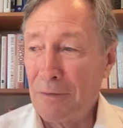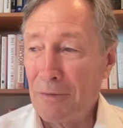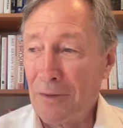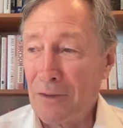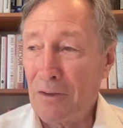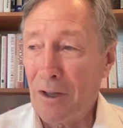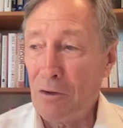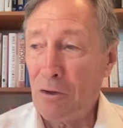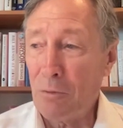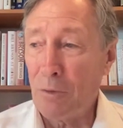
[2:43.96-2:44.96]
the
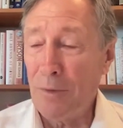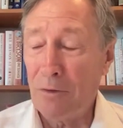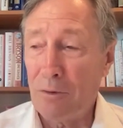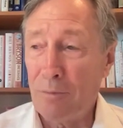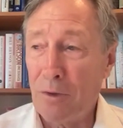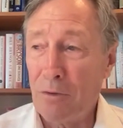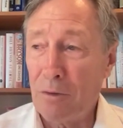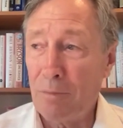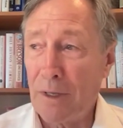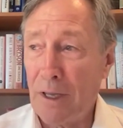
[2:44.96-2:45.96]
discussions with
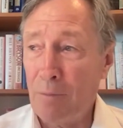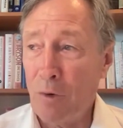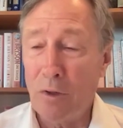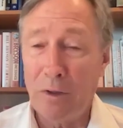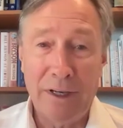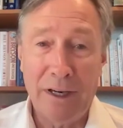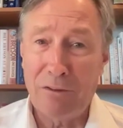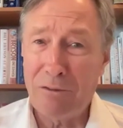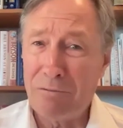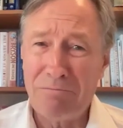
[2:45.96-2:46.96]
Mitsubishi became more
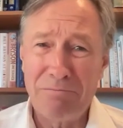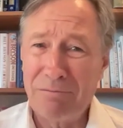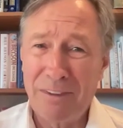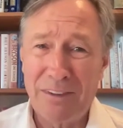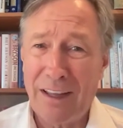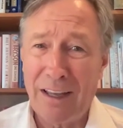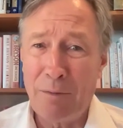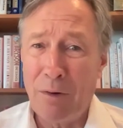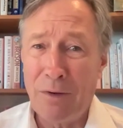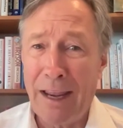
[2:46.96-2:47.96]
intense, say,
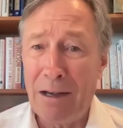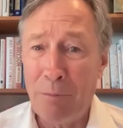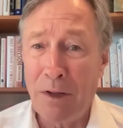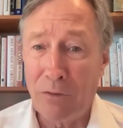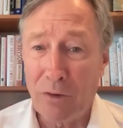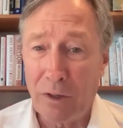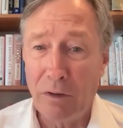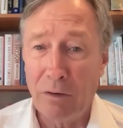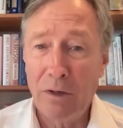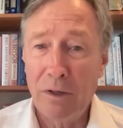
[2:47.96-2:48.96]
about eight months
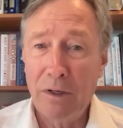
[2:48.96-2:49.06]
ago.